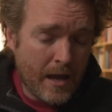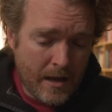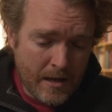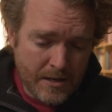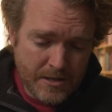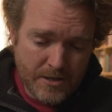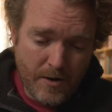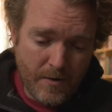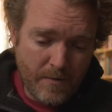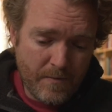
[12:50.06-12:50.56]

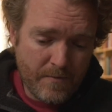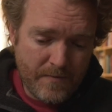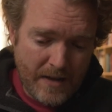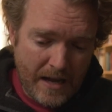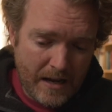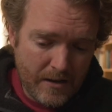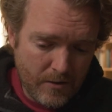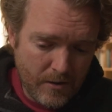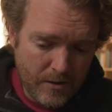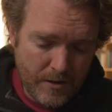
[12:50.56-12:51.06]
So
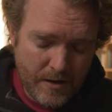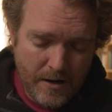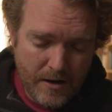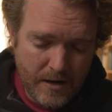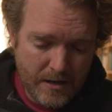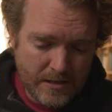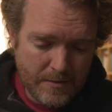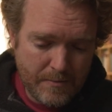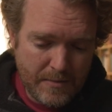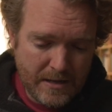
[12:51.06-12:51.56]
value theory
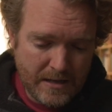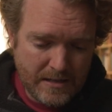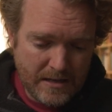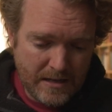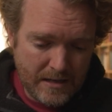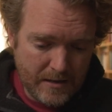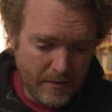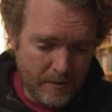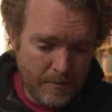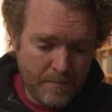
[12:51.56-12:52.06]
is a big
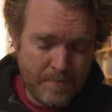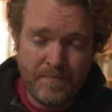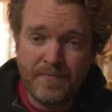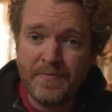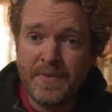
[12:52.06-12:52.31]
deal.